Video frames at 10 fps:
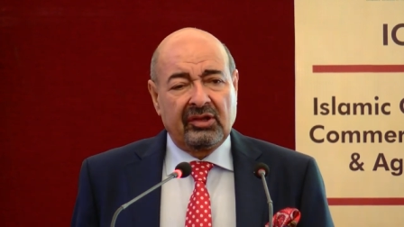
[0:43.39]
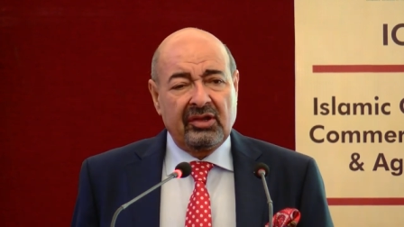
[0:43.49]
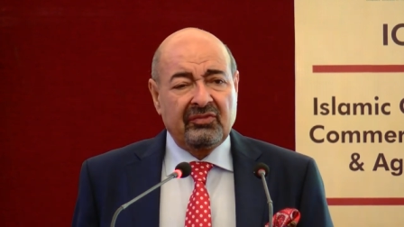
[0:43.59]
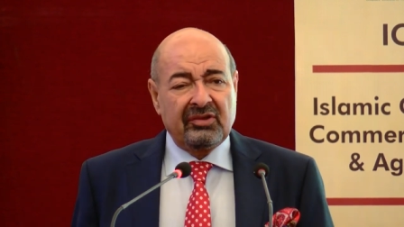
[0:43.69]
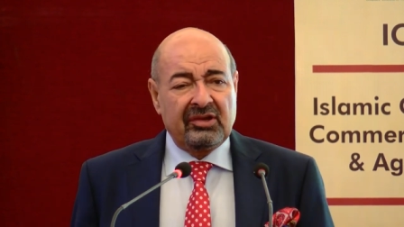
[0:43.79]

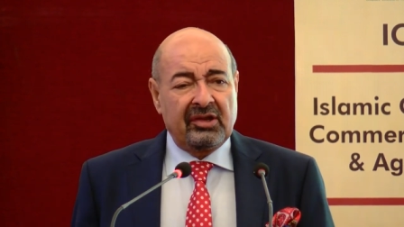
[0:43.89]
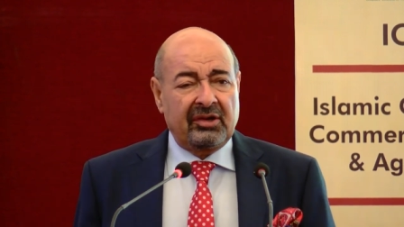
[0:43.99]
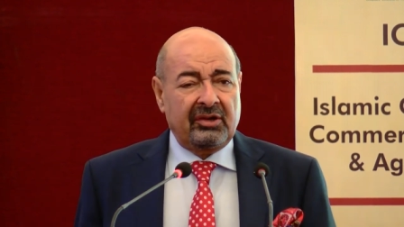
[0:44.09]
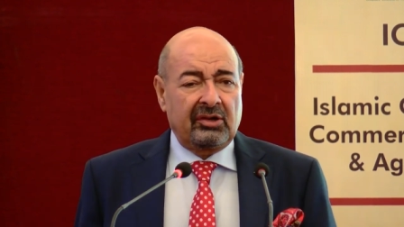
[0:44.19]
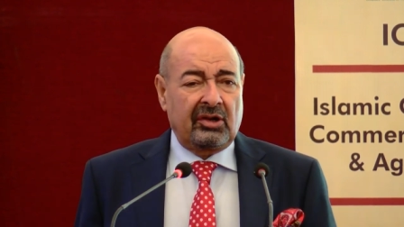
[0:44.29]
every
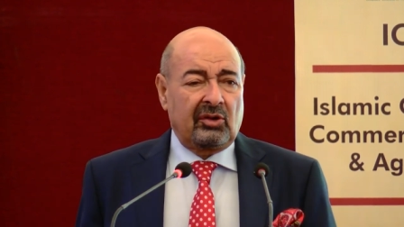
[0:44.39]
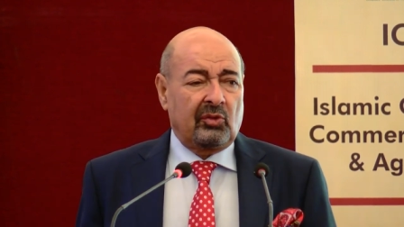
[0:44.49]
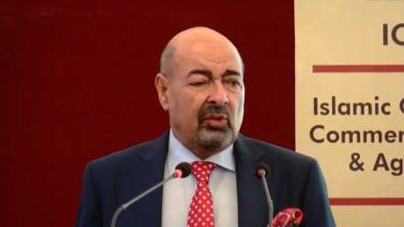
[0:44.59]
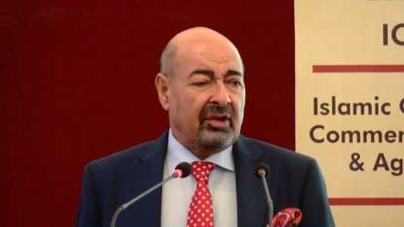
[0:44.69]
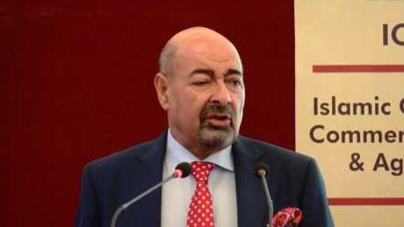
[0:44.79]
year
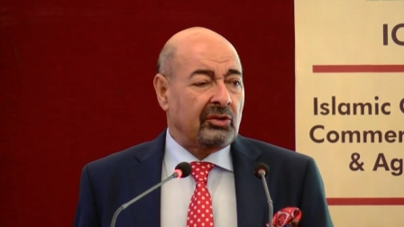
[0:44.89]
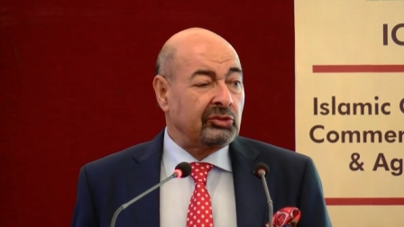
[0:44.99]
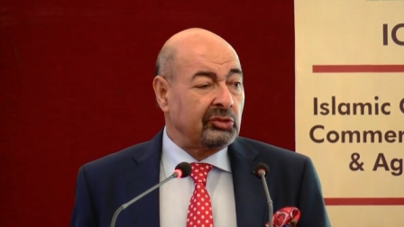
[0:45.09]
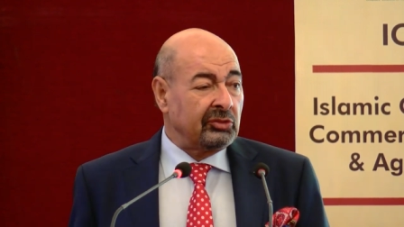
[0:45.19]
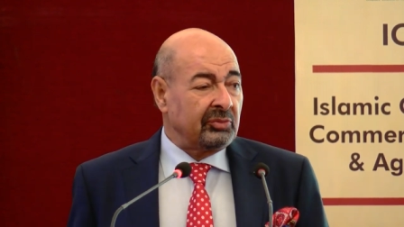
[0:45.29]
one or
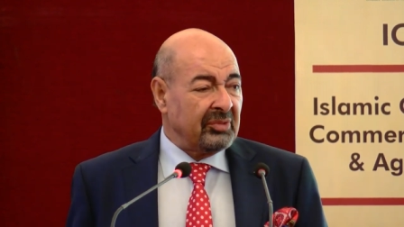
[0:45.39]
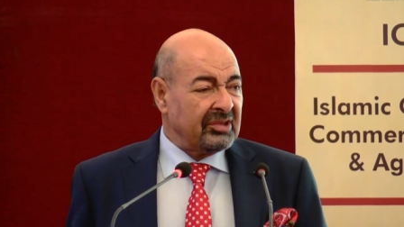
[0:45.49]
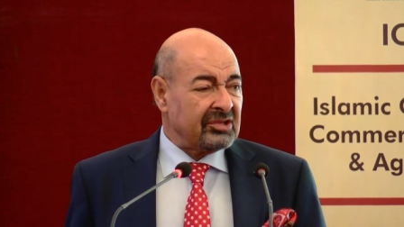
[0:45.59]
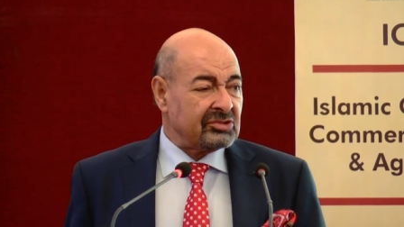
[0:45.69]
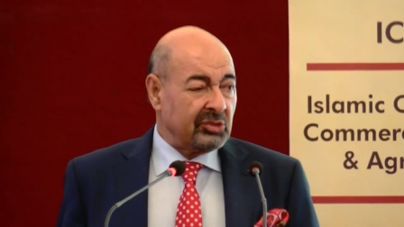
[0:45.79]
two
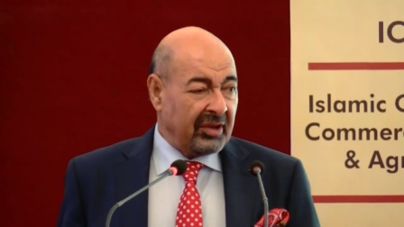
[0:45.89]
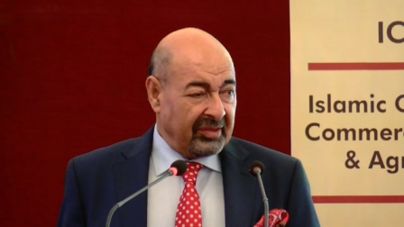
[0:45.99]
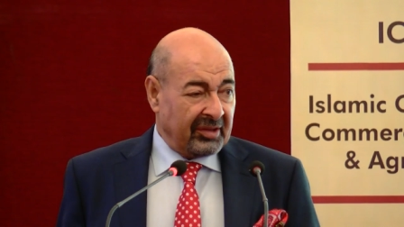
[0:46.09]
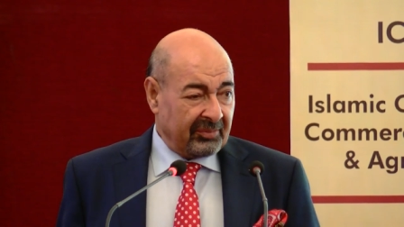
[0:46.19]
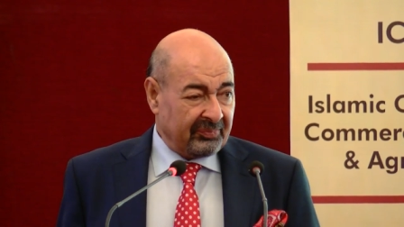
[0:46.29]
meetings together.